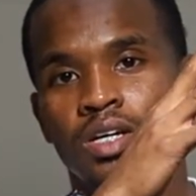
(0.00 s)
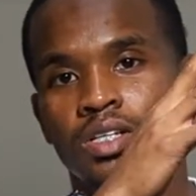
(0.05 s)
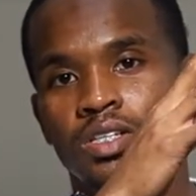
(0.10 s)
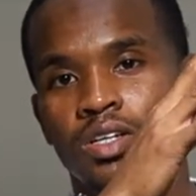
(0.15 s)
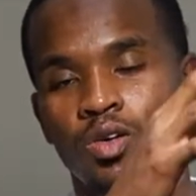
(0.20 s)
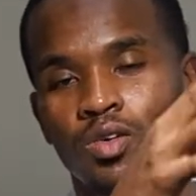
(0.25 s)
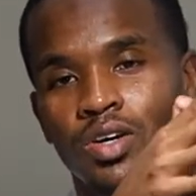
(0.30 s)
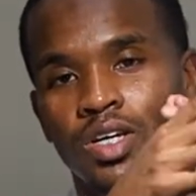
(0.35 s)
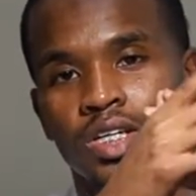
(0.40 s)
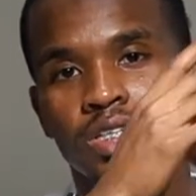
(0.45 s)

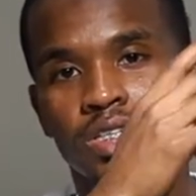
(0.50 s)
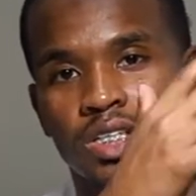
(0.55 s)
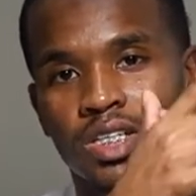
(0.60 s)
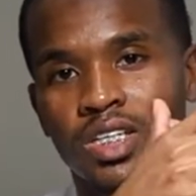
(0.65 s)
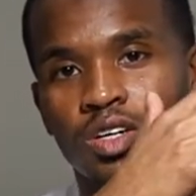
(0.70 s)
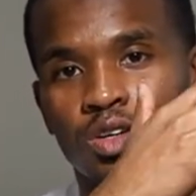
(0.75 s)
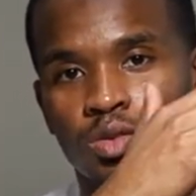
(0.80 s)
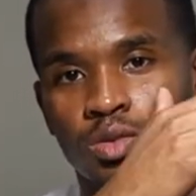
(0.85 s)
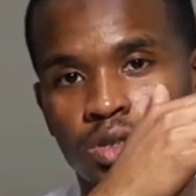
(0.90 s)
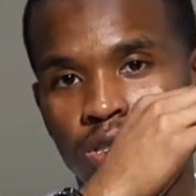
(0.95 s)
Don't get a
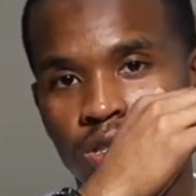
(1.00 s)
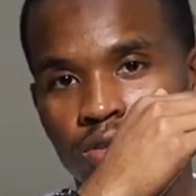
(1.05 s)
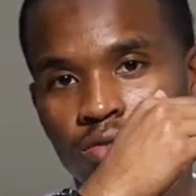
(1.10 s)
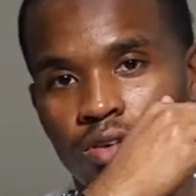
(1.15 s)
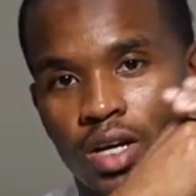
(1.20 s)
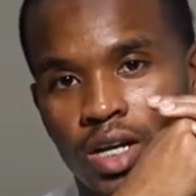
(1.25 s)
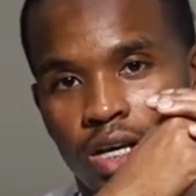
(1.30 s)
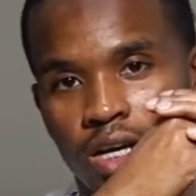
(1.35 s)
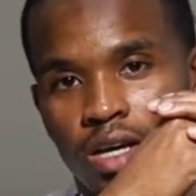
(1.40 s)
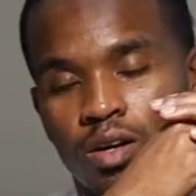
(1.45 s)
DOT
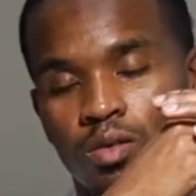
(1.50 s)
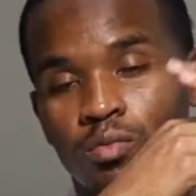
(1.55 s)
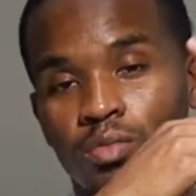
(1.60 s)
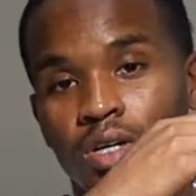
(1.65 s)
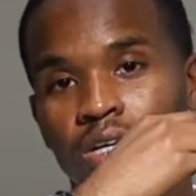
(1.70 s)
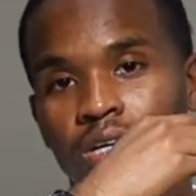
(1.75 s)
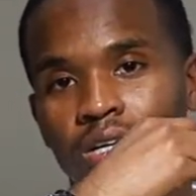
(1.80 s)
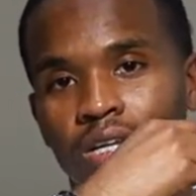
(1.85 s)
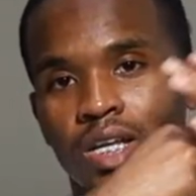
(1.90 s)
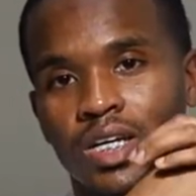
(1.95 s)
rated
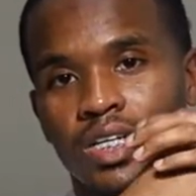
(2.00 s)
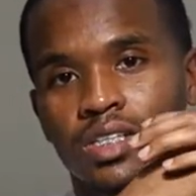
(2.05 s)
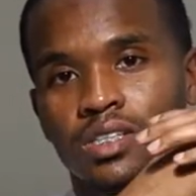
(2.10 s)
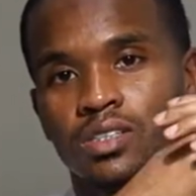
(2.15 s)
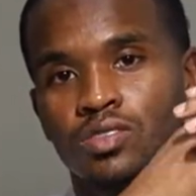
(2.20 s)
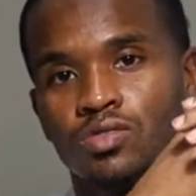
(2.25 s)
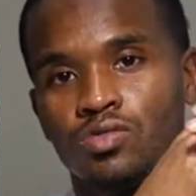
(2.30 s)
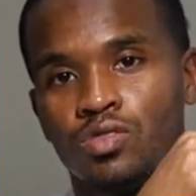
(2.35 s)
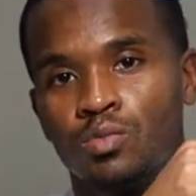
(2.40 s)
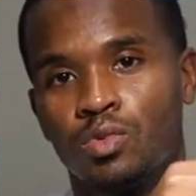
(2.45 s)
helmet unless
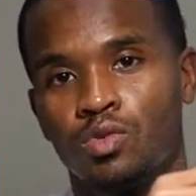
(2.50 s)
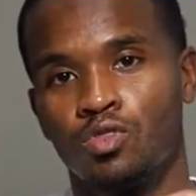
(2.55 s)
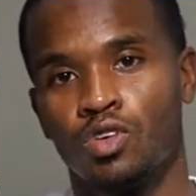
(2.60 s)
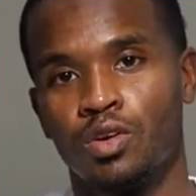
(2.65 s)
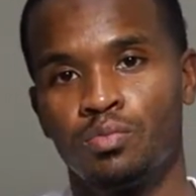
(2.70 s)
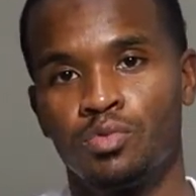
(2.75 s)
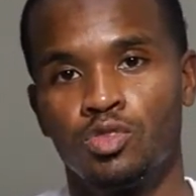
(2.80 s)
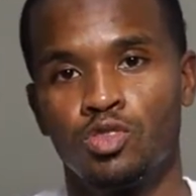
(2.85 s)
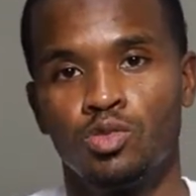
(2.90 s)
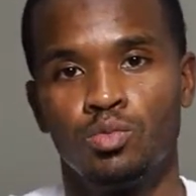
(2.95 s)
it's from a
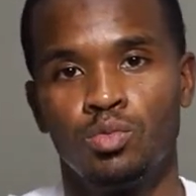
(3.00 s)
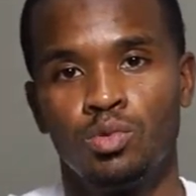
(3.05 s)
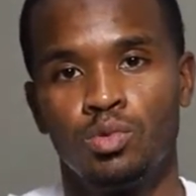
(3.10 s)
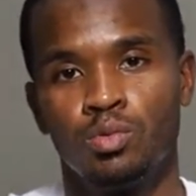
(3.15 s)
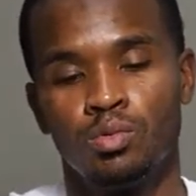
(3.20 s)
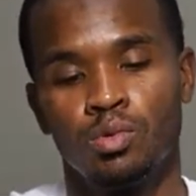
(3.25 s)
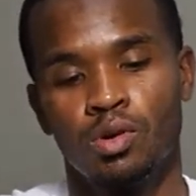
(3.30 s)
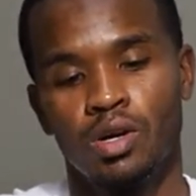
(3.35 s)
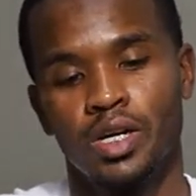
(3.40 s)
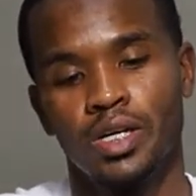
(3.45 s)
reputable
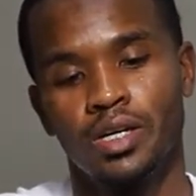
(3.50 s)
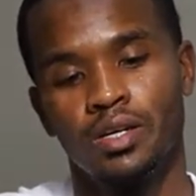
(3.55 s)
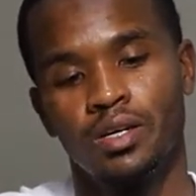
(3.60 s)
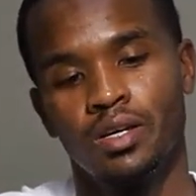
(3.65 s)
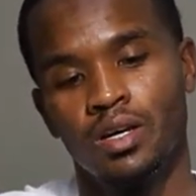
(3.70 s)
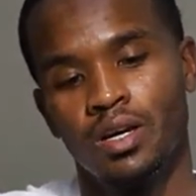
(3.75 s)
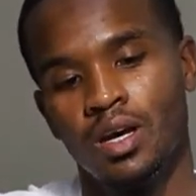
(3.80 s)
brand.